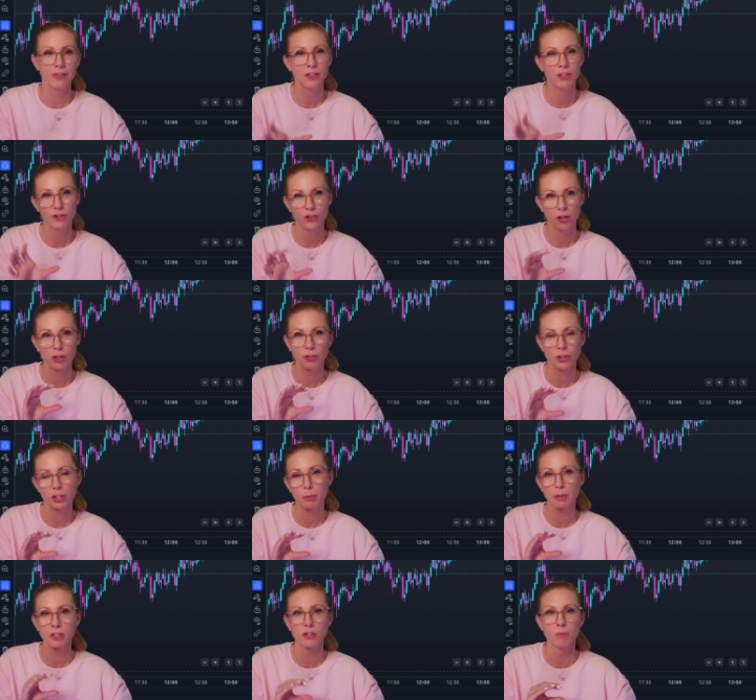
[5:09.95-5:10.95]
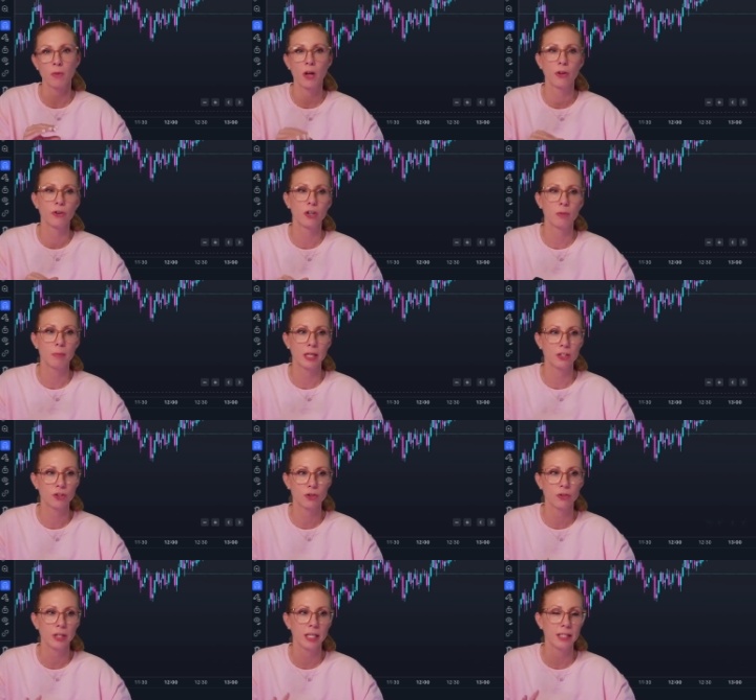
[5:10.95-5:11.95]
This chart's going to be smaller on my
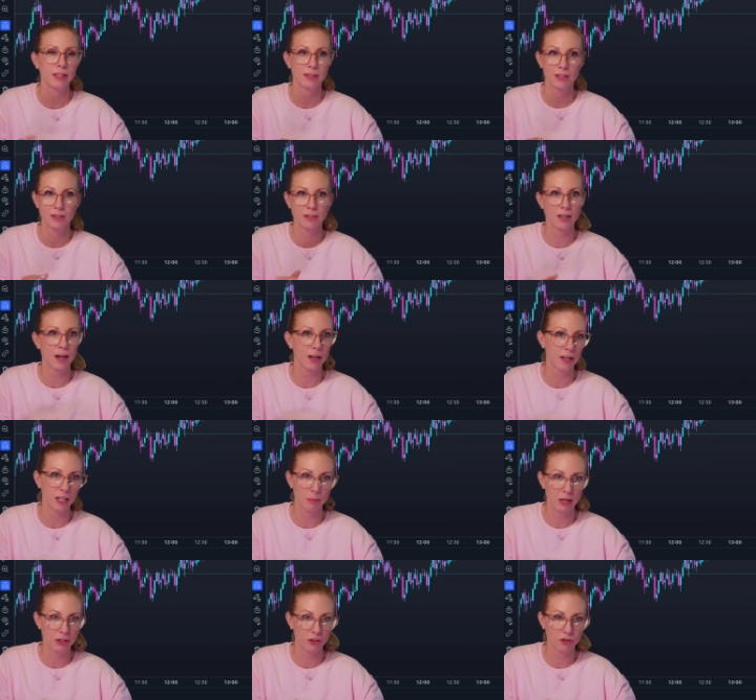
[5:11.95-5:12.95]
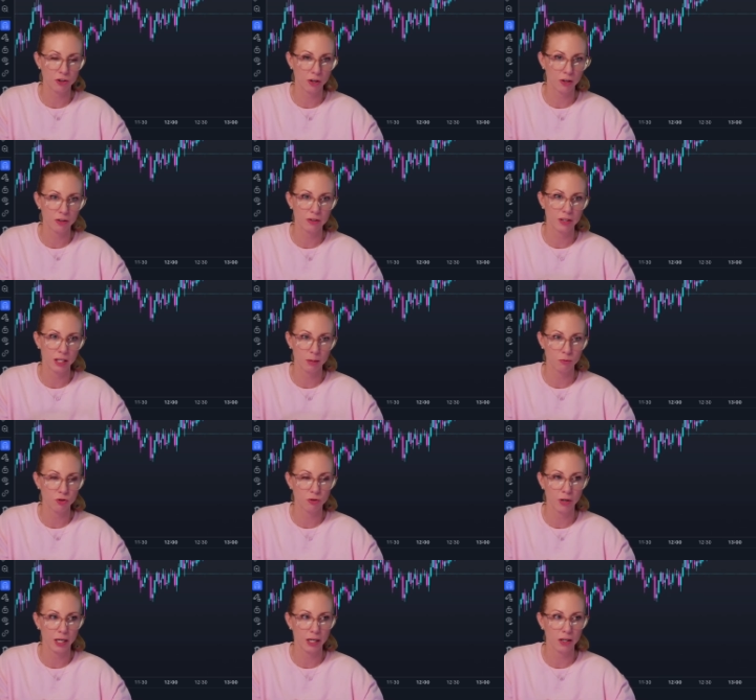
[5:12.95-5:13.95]
screen. This is not going to be the chart that I'm
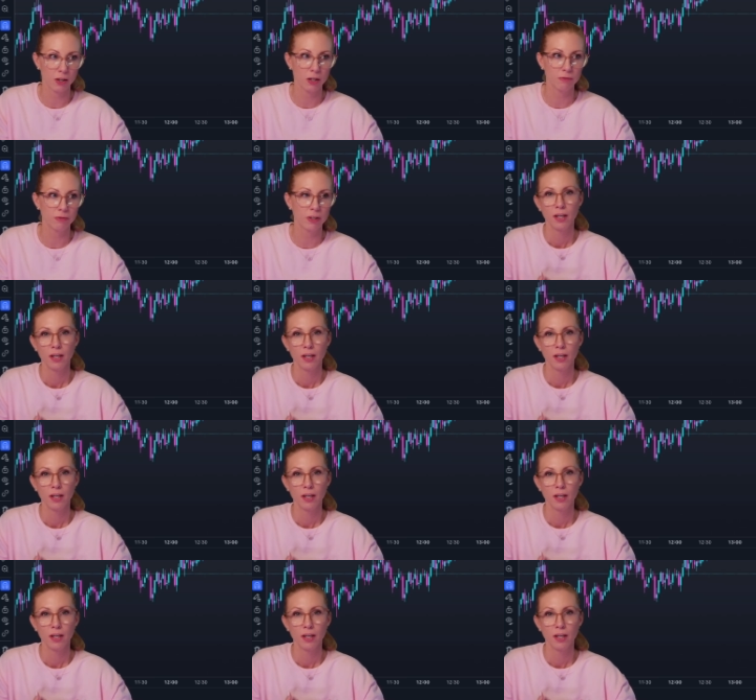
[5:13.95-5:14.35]
trading off of.